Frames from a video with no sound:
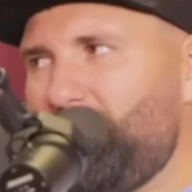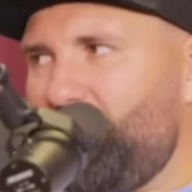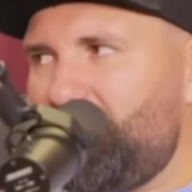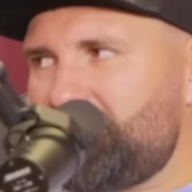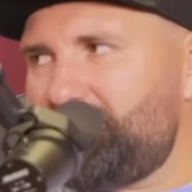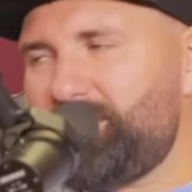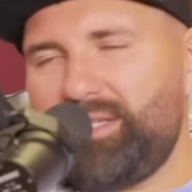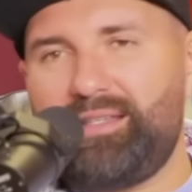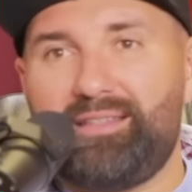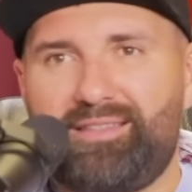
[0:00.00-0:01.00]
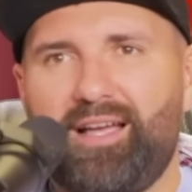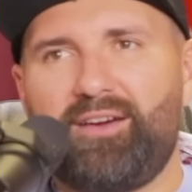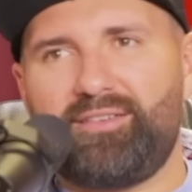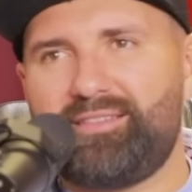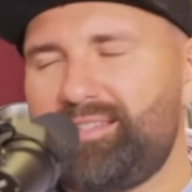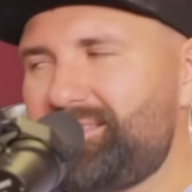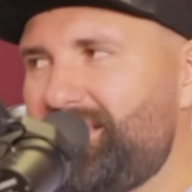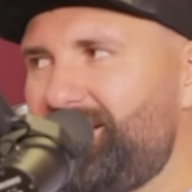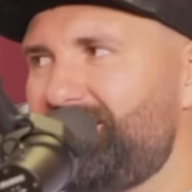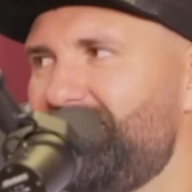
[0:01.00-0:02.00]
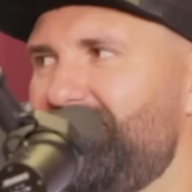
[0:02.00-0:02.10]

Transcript: walks, but he gets tired and sits down.